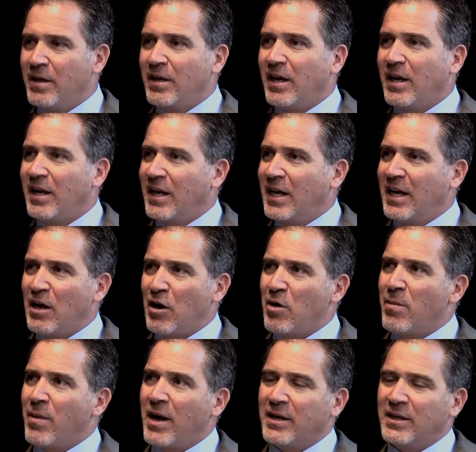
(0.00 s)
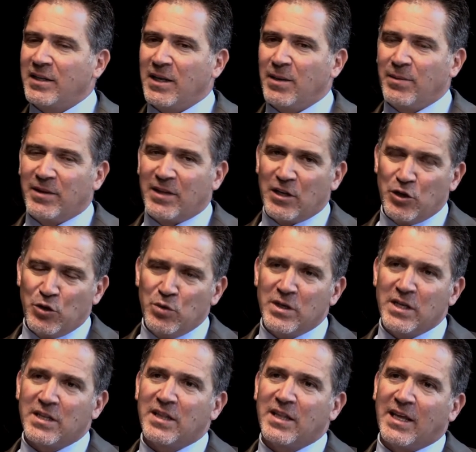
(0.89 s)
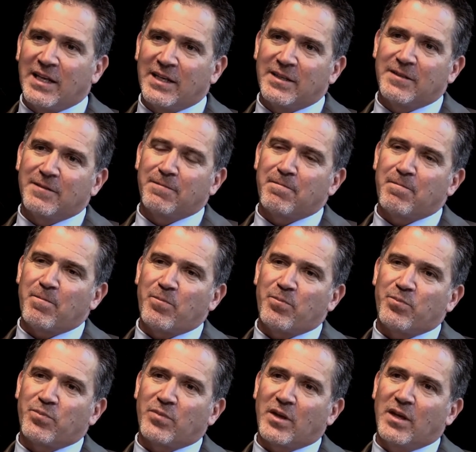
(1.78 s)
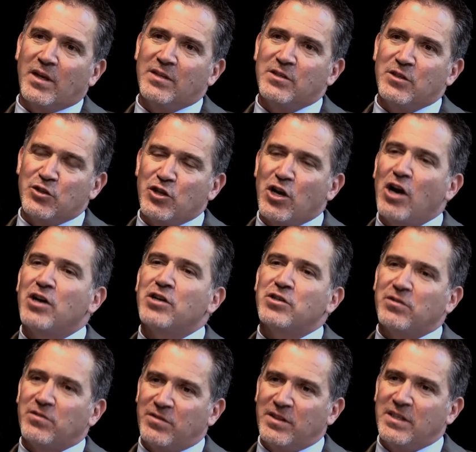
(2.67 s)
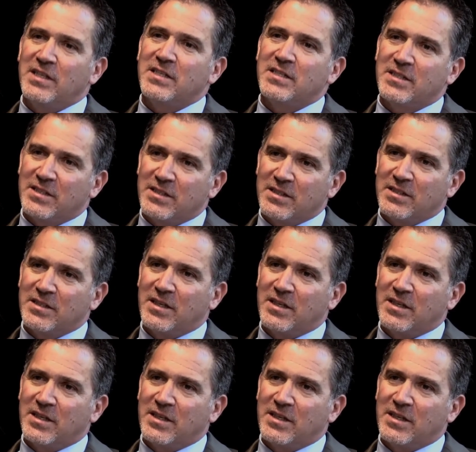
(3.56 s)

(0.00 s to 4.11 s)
And again, I reminded them, and the unit that is in charge of these,